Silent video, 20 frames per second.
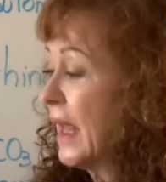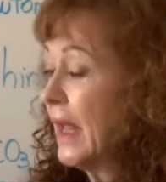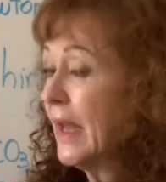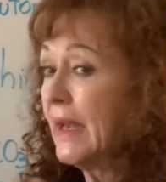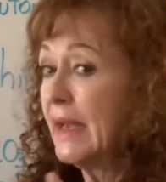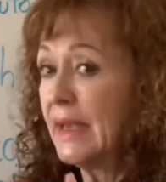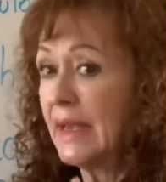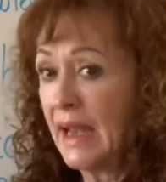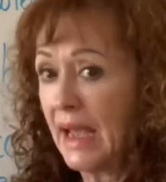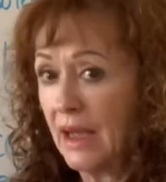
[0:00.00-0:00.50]

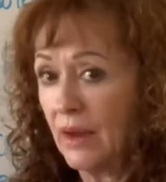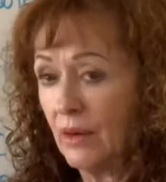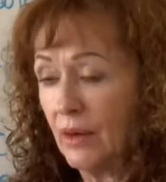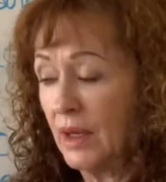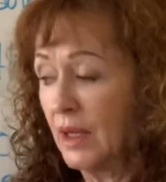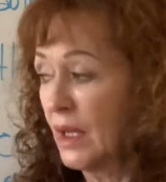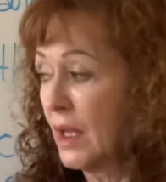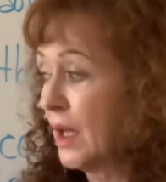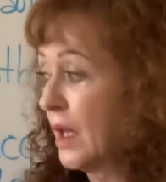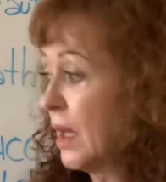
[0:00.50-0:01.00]
Now,
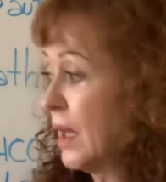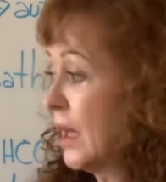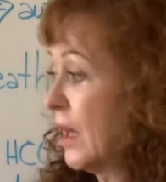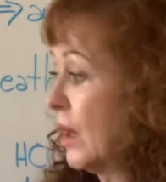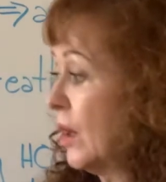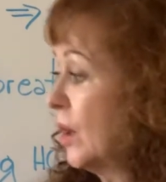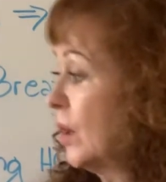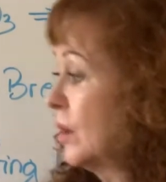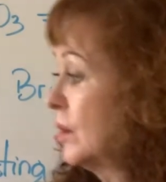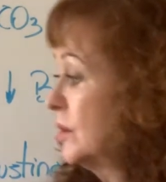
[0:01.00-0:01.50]

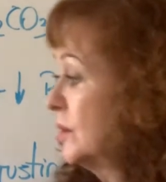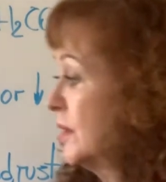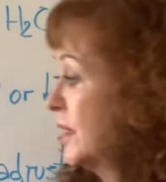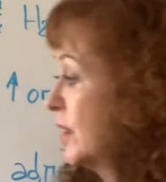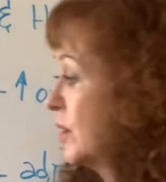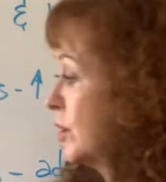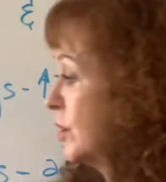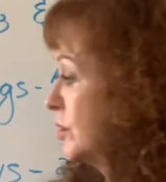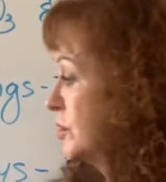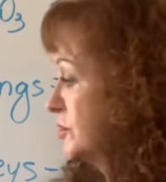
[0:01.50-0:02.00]
on the
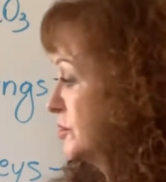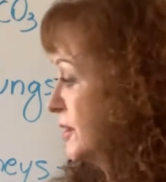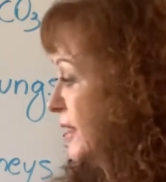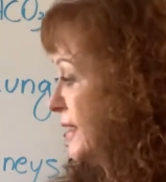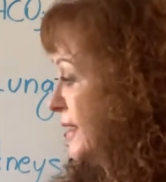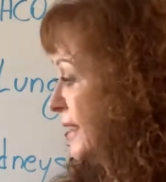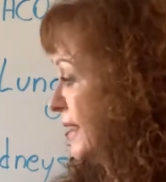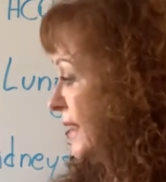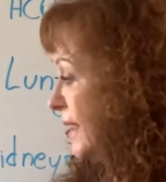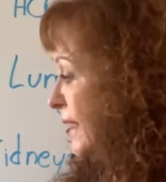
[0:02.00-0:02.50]

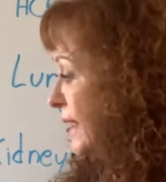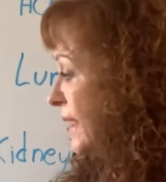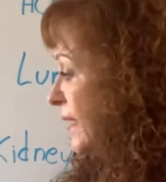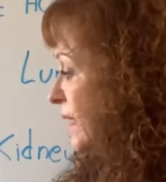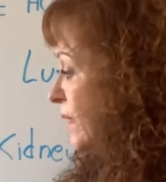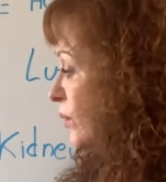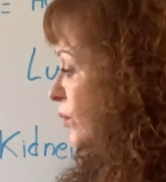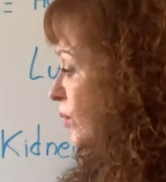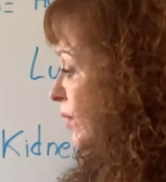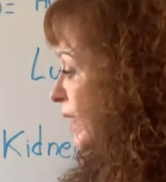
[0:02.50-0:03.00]
contrary,
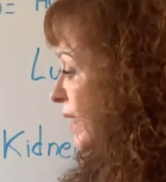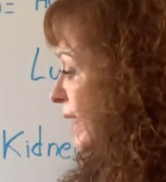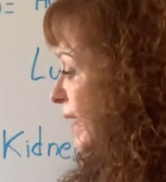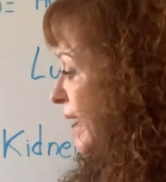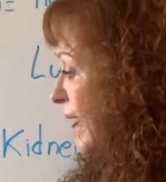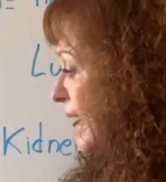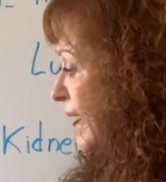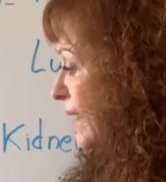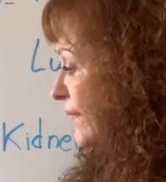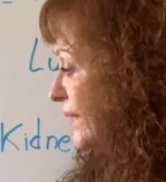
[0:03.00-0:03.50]
if we
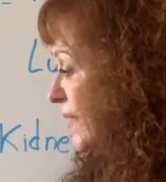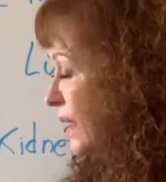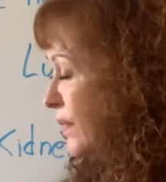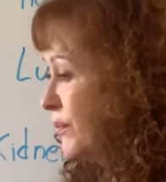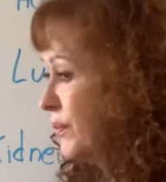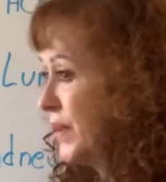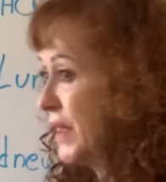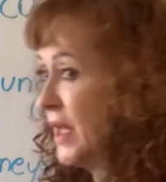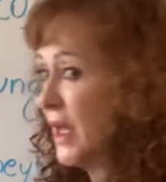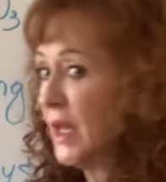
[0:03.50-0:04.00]
have a
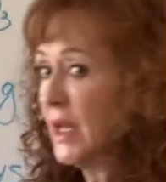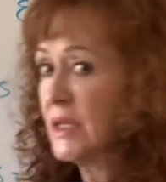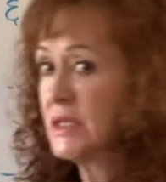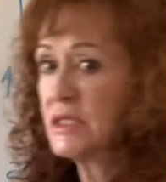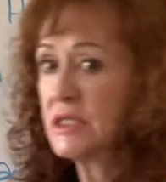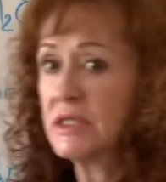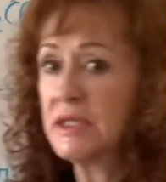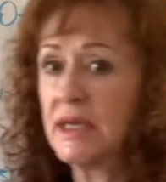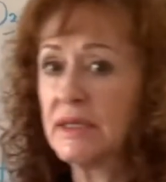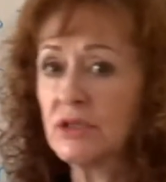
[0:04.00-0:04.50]

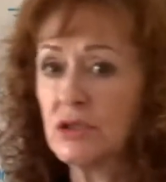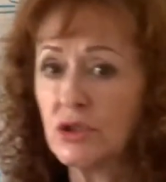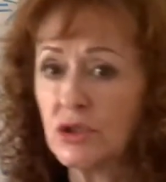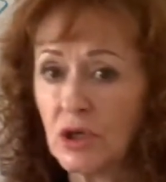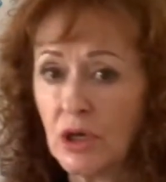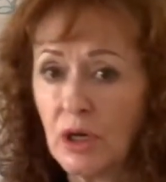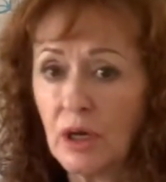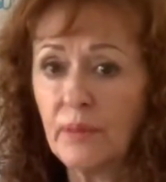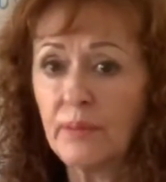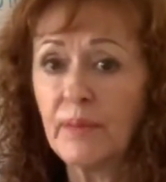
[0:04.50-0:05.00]
pH that
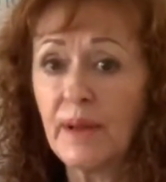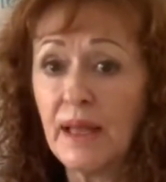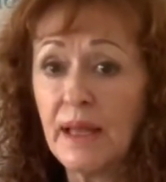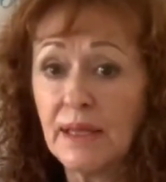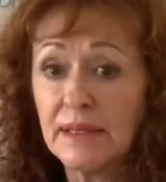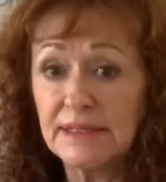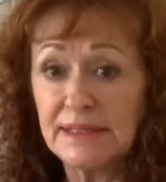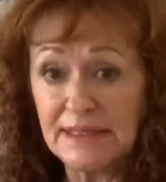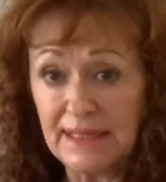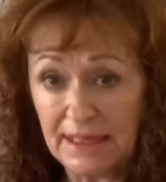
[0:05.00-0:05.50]
drops
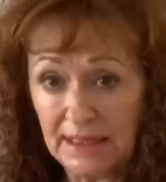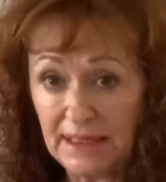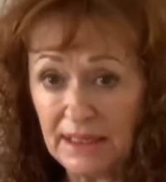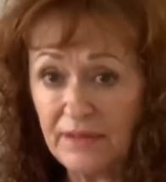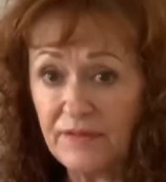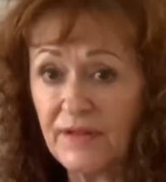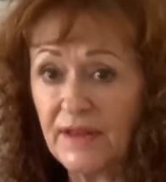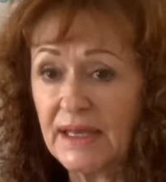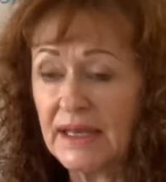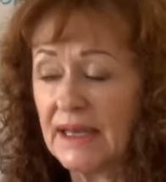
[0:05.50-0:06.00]

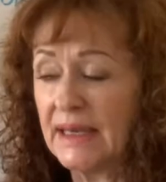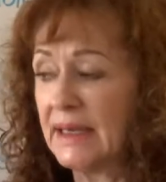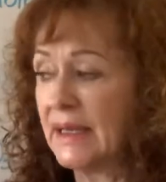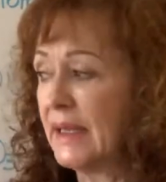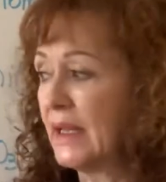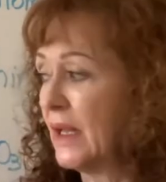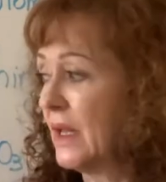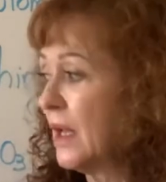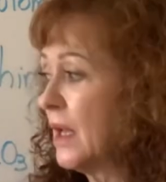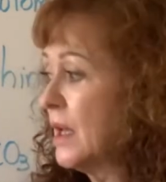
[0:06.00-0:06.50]

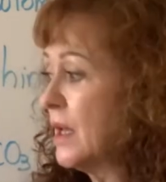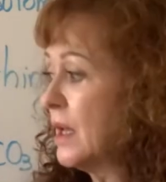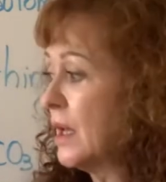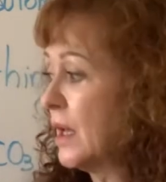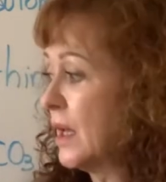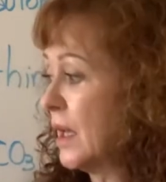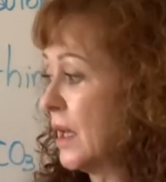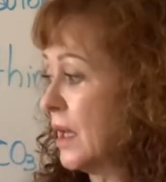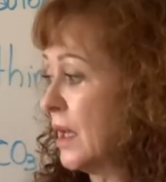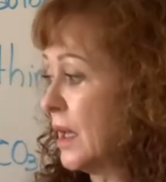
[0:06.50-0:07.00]
significantly
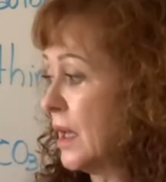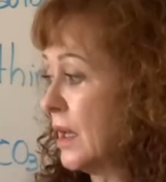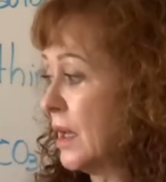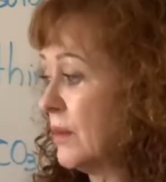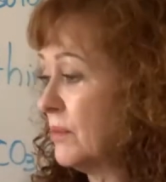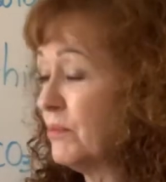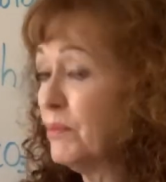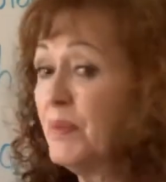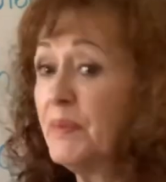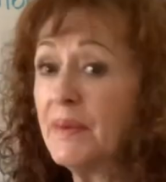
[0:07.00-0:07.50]

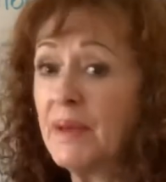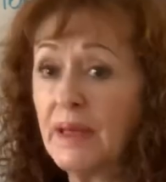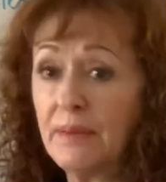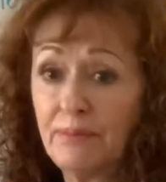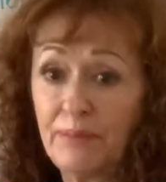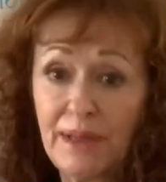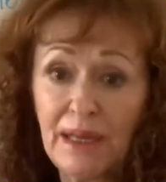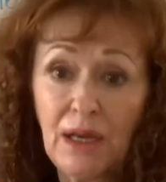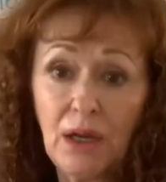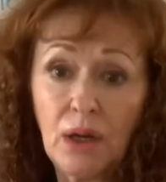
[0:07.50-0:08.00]

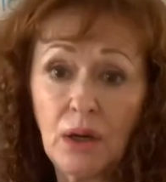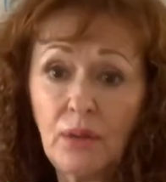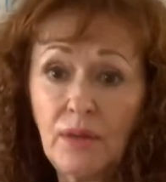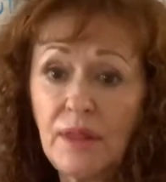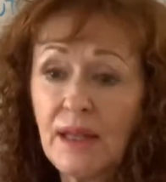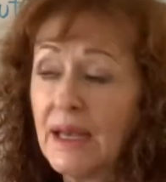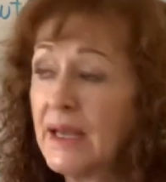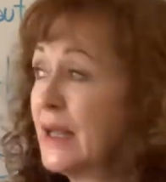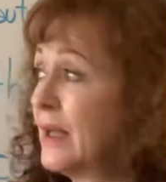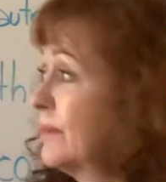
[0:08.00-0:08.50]
below
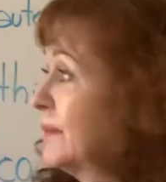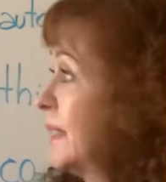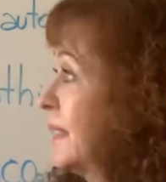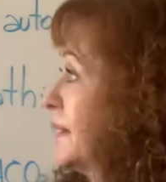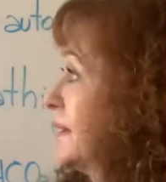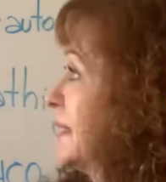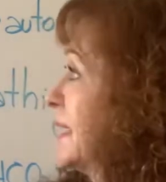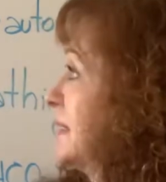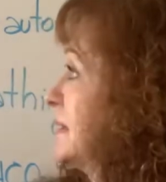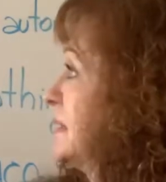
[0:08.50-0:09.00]
the
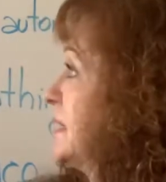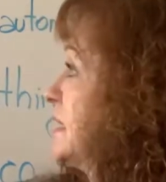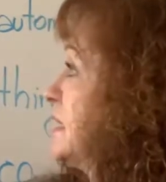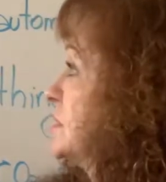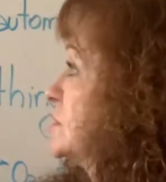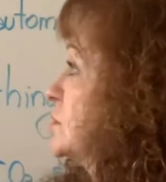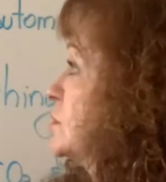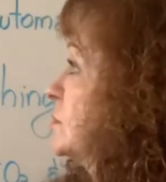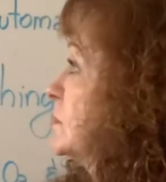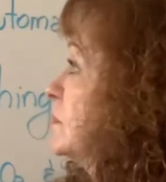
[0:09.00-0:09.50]
level that
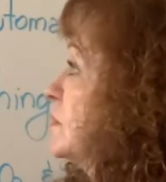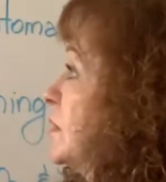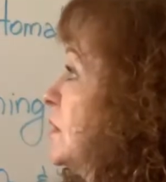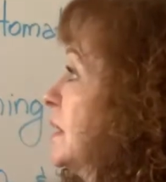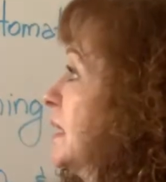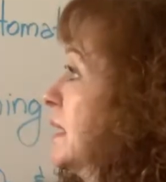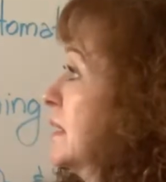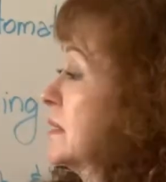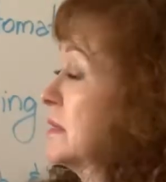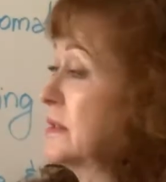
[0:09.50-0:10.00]
these two
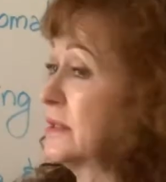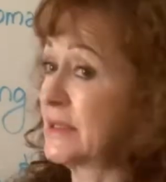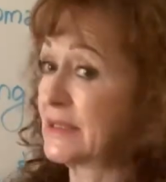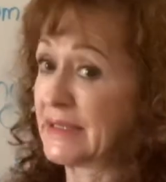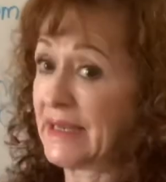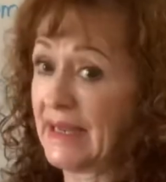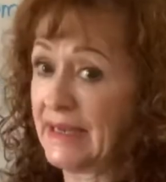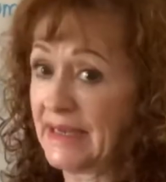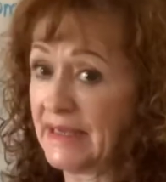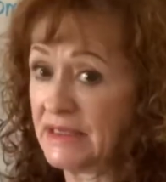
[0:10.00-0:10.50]
molecules
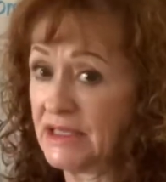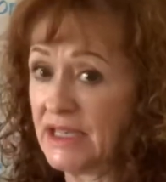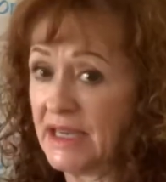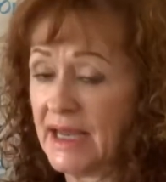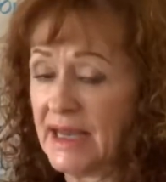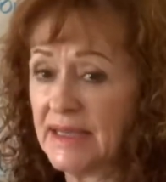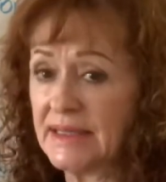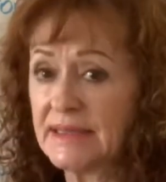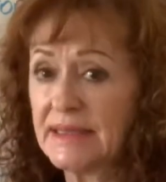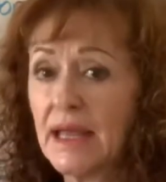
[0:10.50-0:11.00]
can
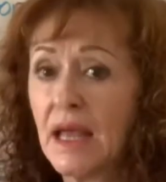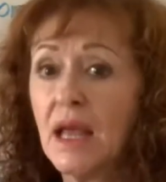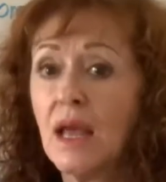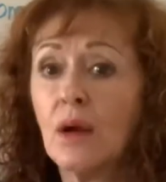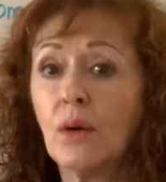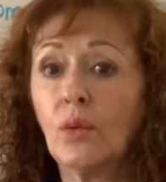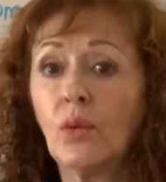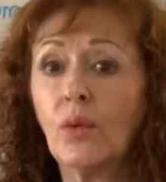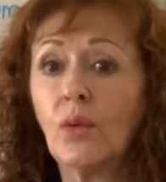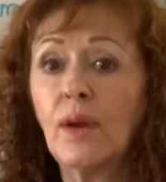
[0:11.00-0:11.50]
adjust,
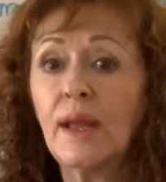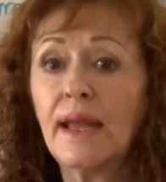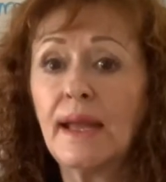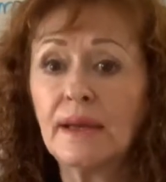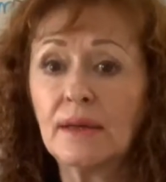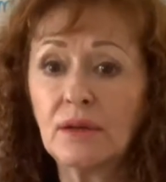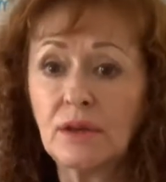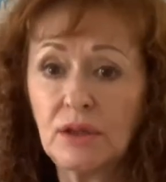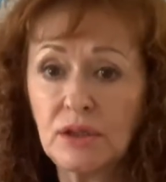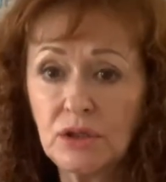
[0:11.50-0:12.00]
we are
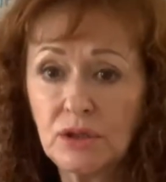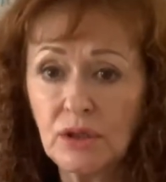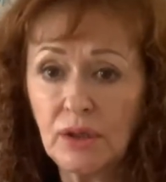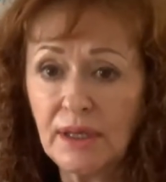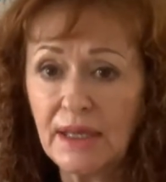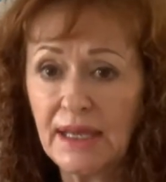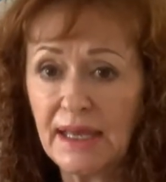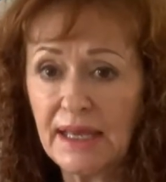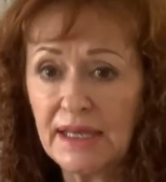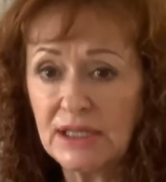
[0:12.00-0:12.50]
going to
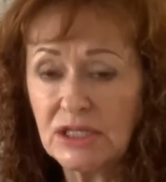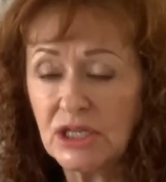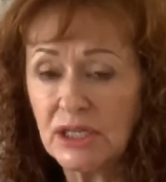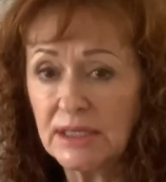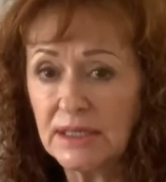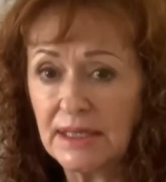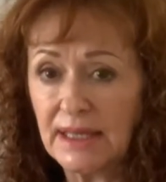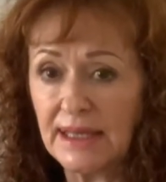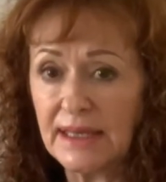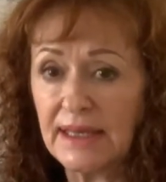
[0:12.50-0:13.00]
engage
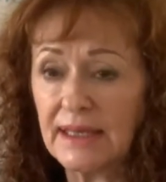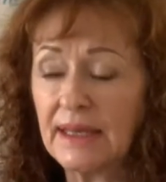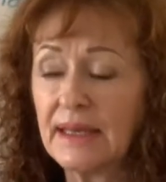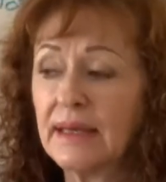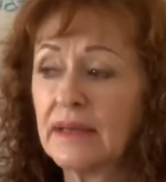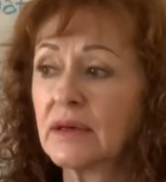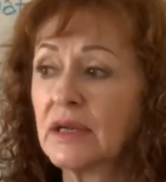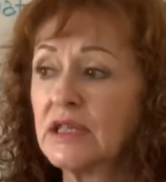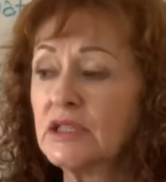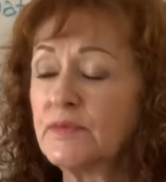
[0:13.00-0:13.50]
the
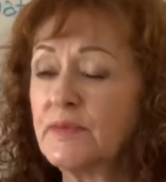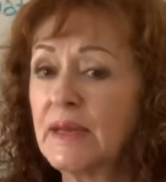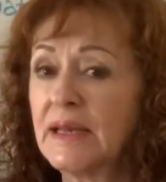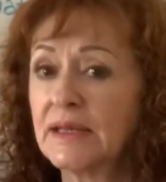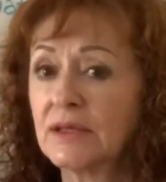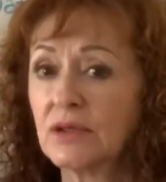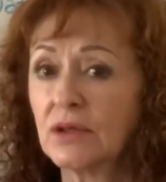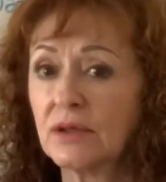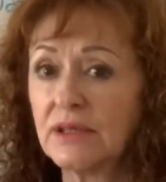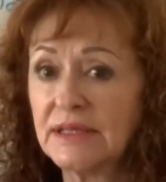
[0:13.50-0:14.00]

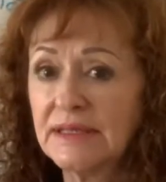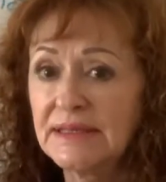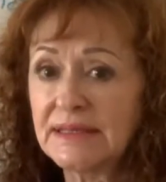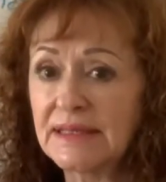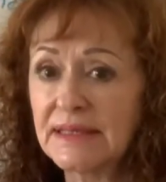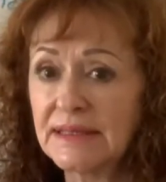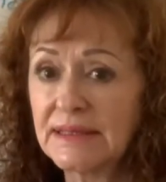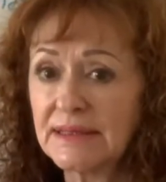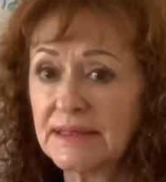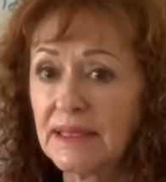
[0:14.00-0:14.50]
respiratory
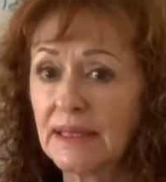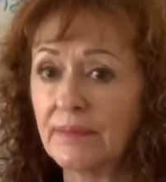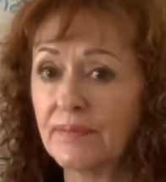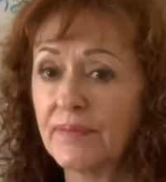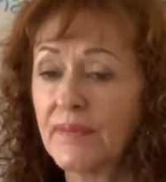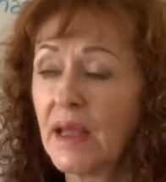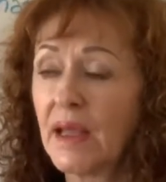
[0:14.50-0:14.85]
system.